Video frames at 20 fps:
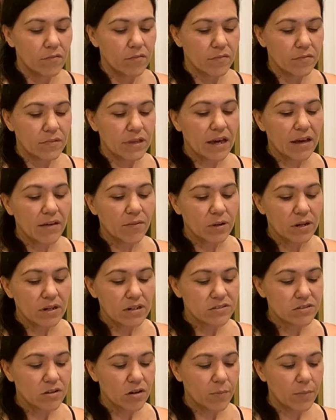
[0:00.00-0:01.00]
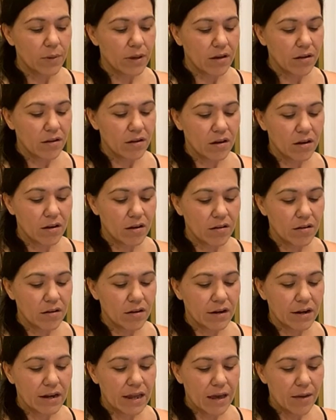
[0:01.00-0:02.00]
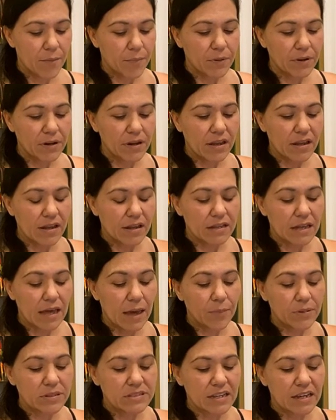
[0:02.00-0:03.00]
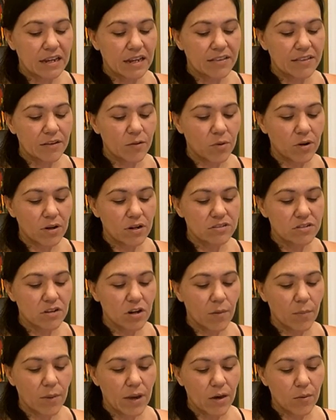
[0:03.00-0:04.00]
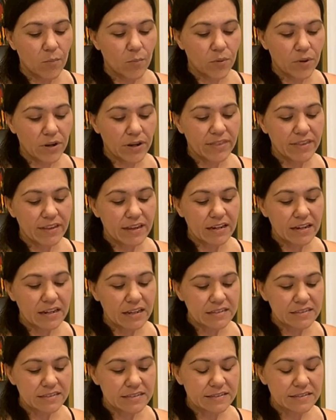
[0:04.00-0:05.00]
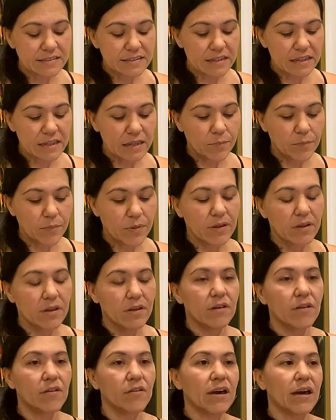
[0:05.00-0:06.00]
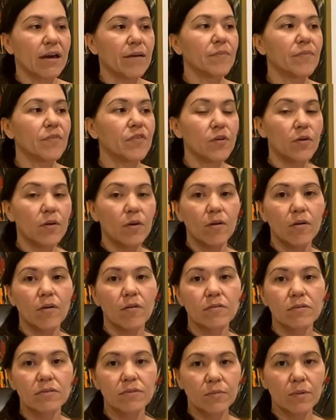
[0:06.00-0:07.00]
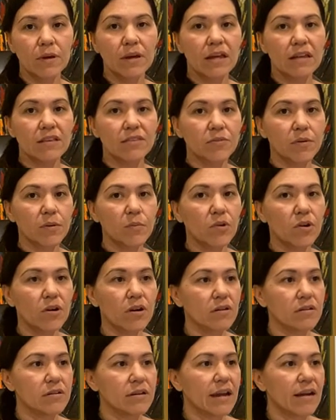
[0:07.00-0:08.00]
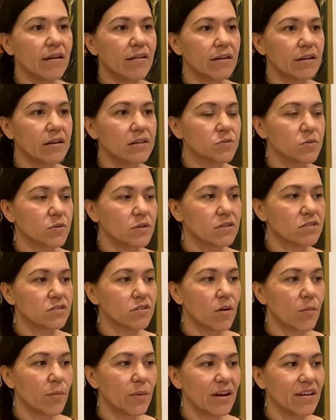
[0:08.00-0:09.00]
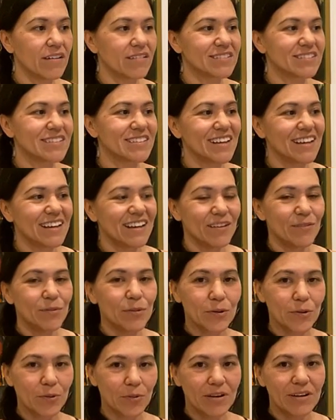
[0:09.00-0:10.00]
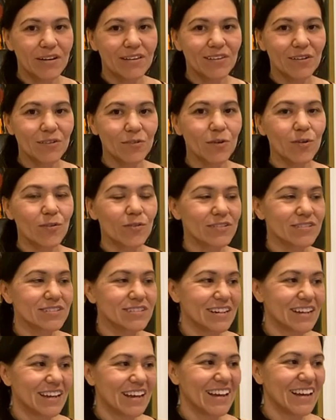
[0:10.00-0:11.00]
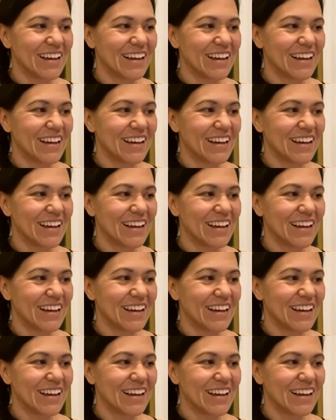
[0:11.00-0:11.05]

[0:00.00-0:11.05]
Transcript: Yeah, we're going to talk about hunger and appetite, and then we're going to talk about breathing and sleep. Okay, so we got three more areas we're going to talk about. We're going a little over today.